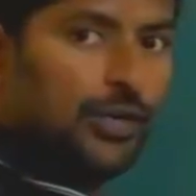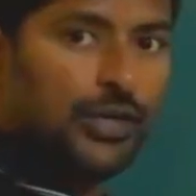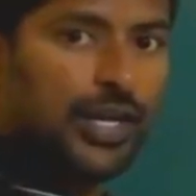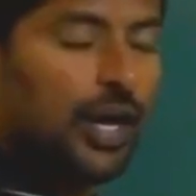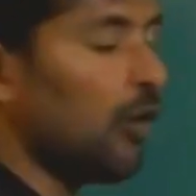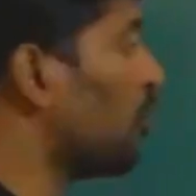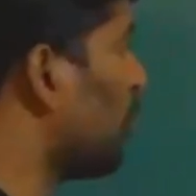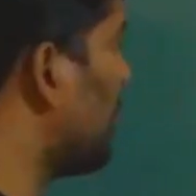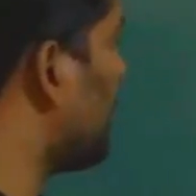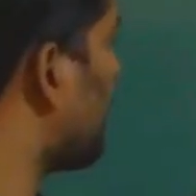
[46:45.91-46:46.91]
Okay, how
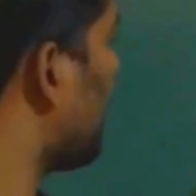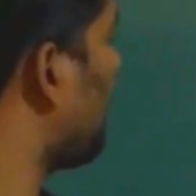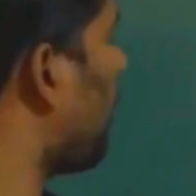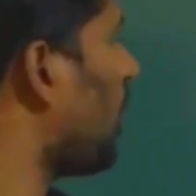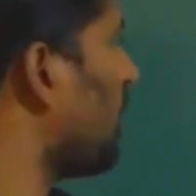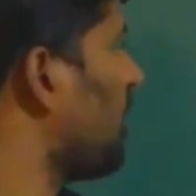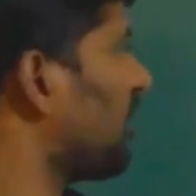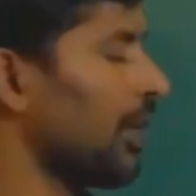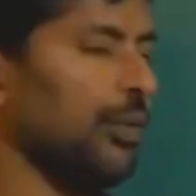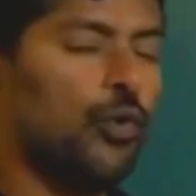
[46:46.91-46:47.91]
to determine bond
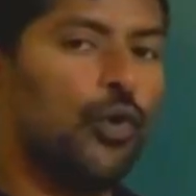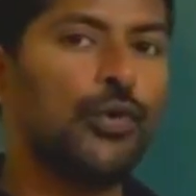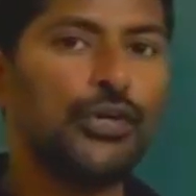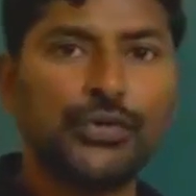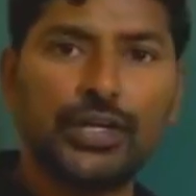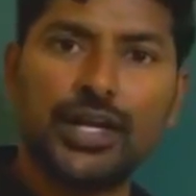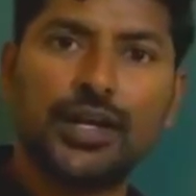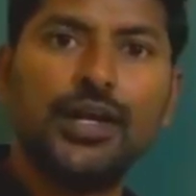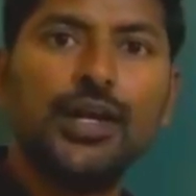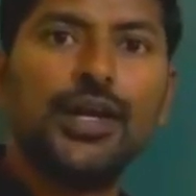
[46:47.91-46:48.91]
lengths of
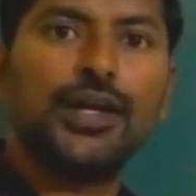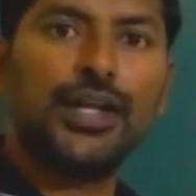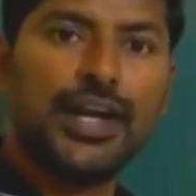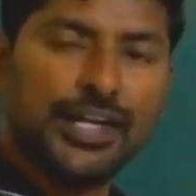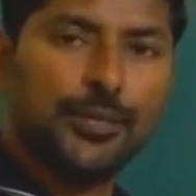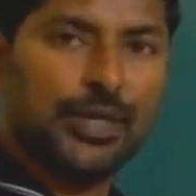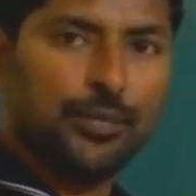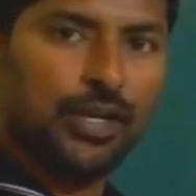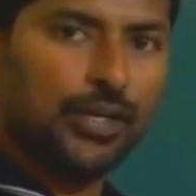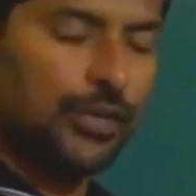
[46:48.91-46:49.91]
homonuclear diatomic
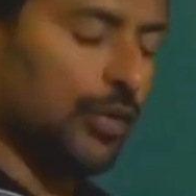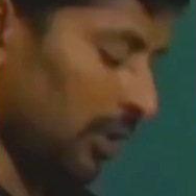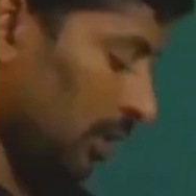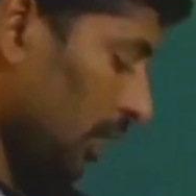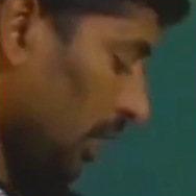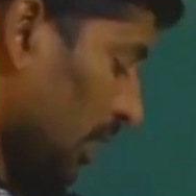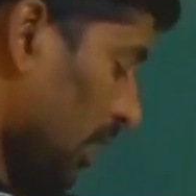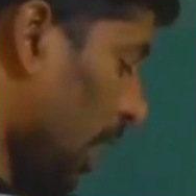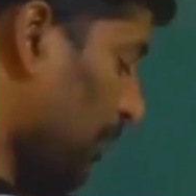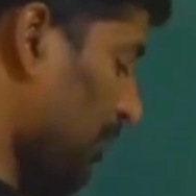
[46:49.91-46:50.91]
molecule?
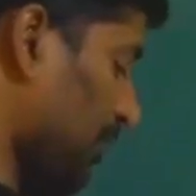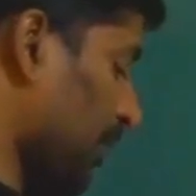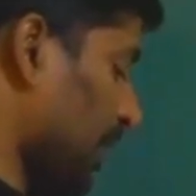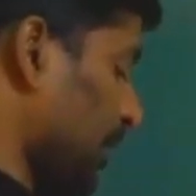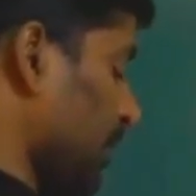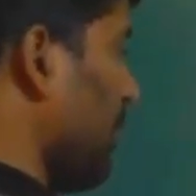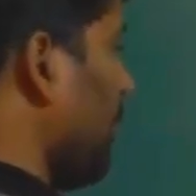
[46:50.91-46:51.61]
Options given: